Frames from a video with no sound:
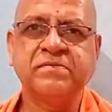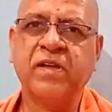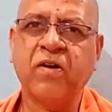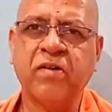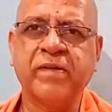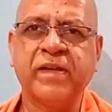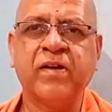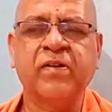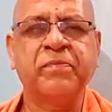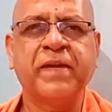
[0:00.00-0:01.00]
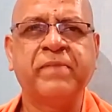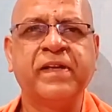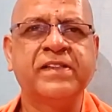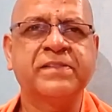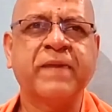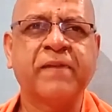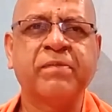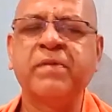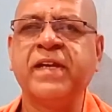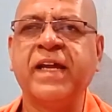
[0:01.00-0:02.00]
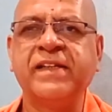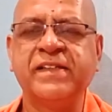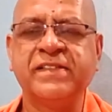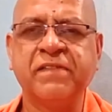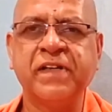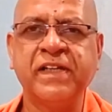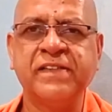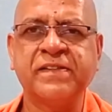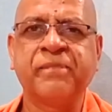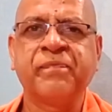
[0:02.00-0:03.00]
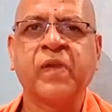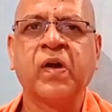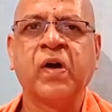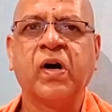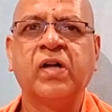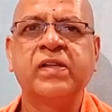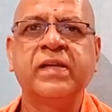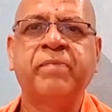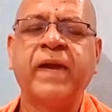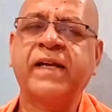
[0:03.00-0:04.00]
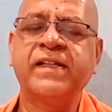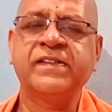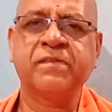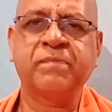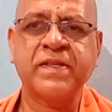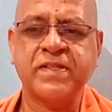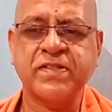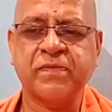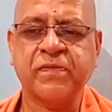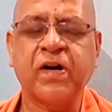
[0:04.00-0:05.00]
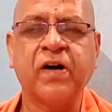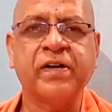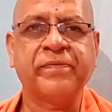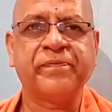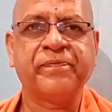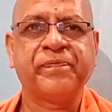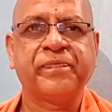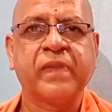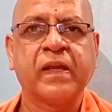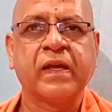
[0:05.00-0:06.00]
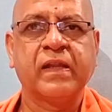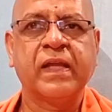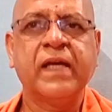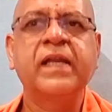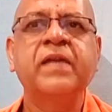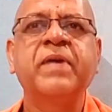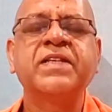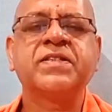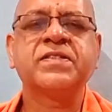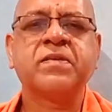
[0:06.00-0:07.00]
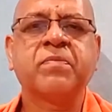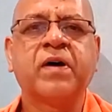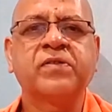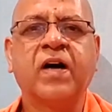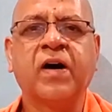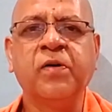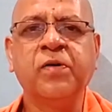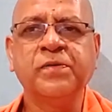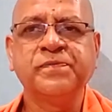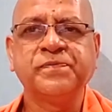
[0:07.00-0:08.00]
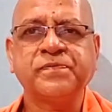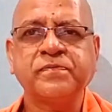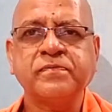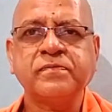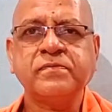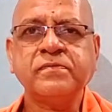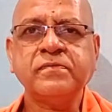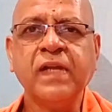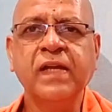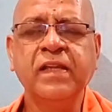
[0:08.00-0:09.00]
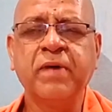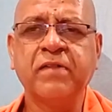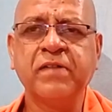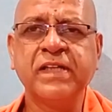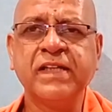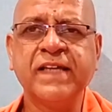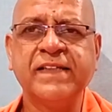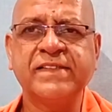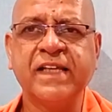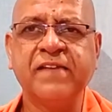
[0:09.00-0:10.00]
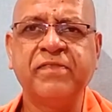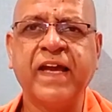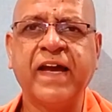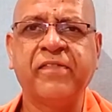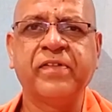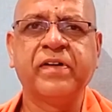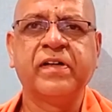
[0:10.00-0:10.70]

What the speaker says: long years back, maybe 1970s, on the practice of presence of God. There he mentions about how in the Bhagavad Gita itself we have